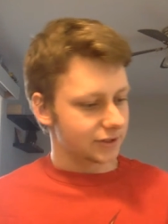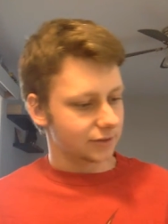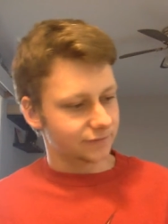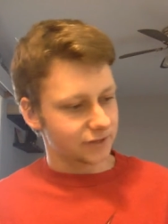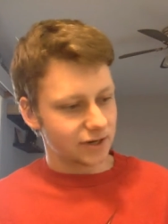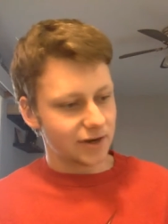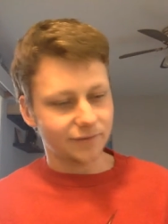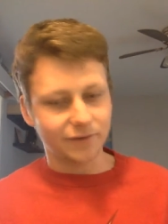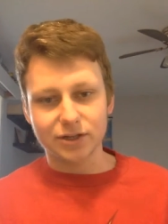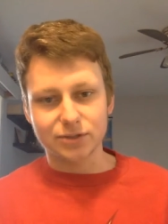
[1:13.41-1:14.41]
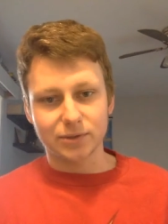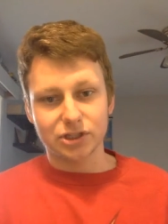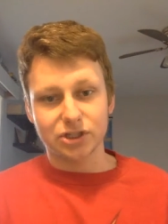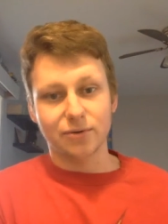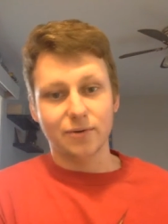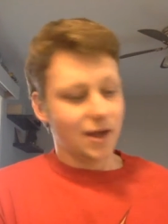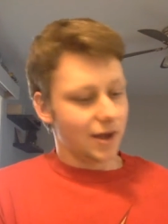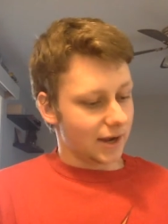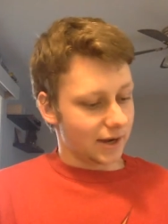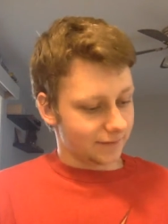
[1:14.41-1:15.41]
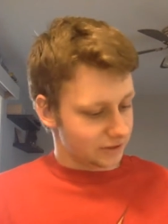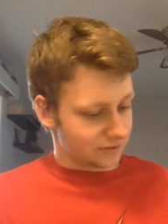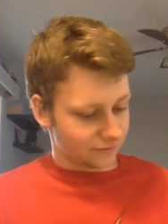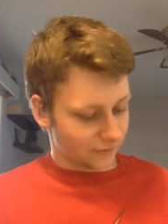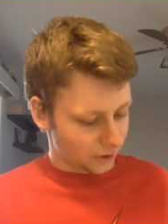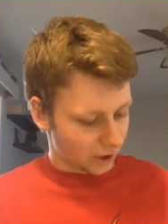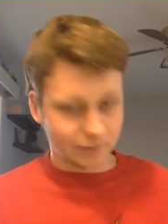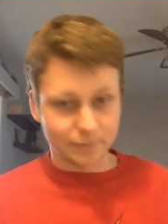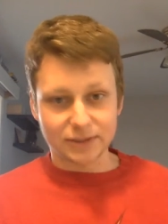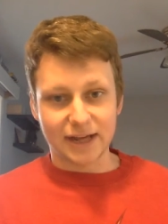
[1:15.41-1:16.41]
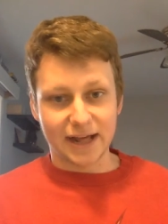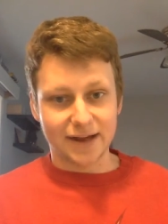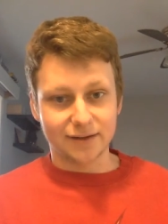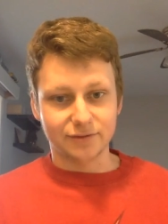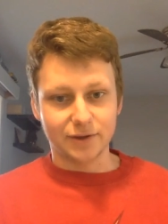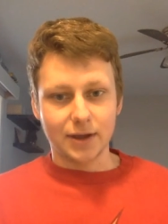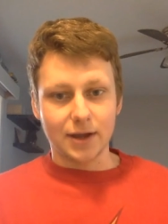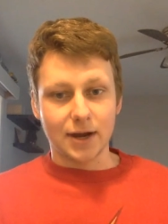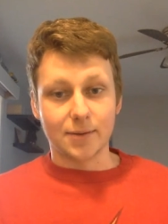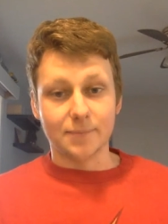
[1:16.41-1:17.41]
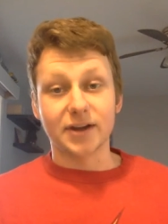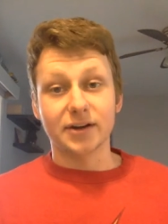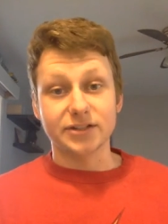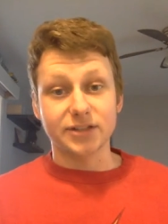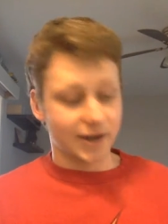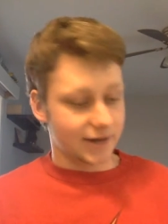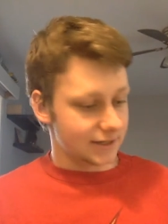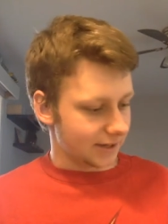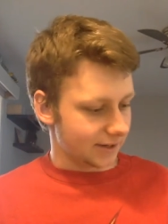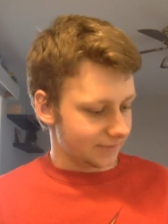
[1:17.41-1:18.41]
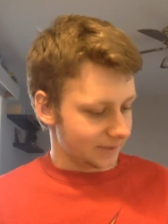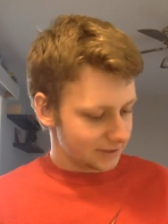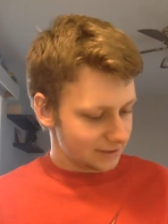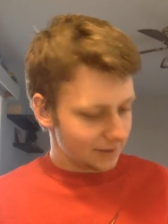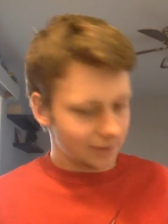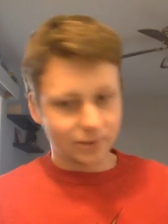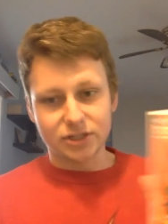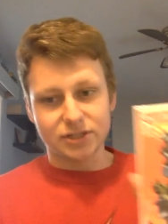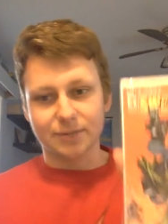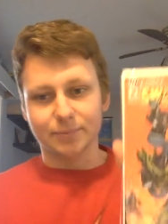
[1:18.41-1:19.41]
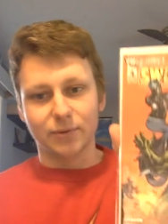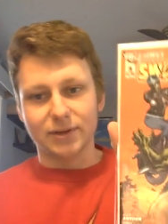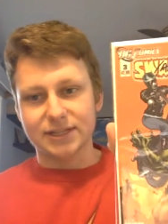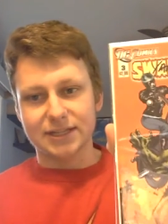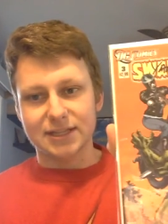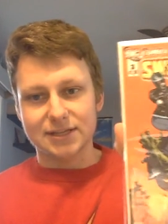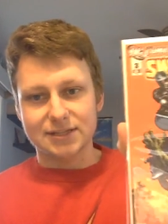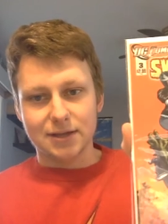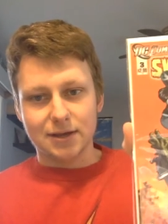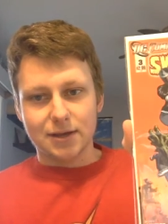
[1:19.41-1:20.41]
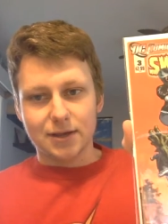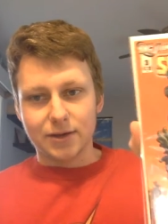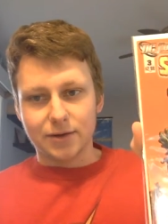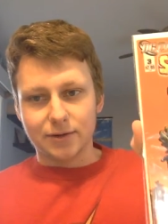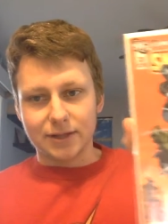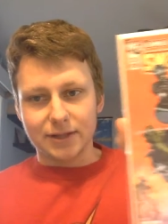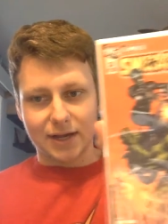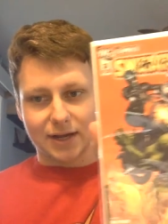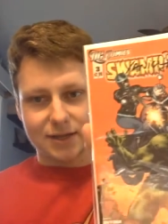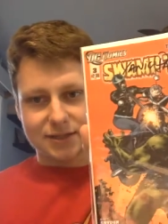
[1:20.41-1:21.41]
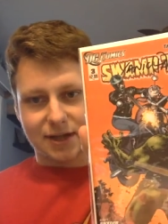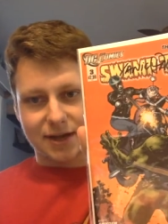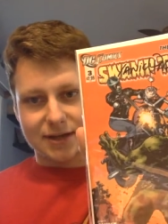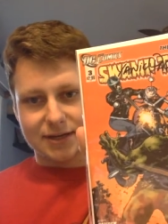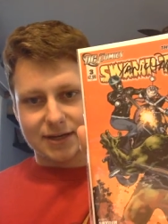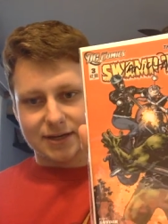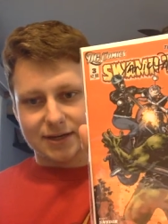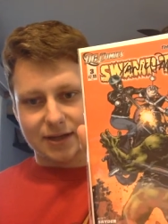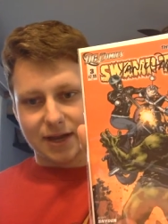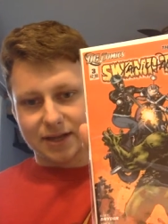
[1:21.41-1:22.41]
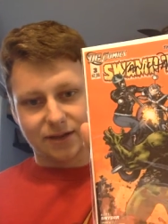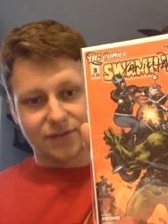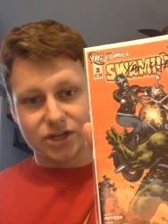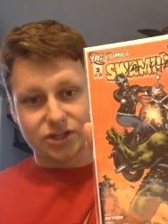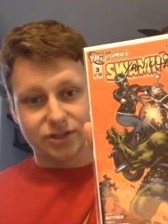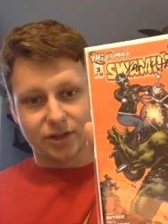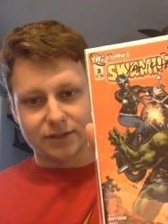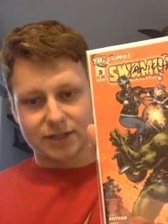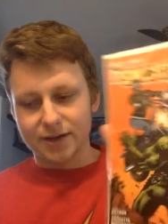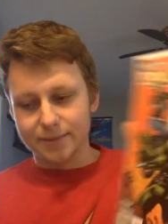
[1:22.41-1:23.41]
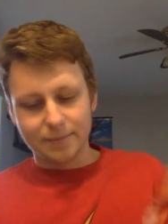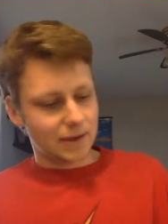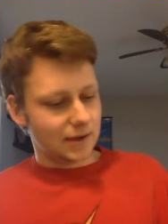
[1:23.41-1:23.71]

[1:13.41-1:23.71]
So to start off here, I just want to show uh, just a few comic books that I have um, that are signed. Um, now some of them are just simple ones like this, you know, uh, that I got signed uh, at conventions all the time.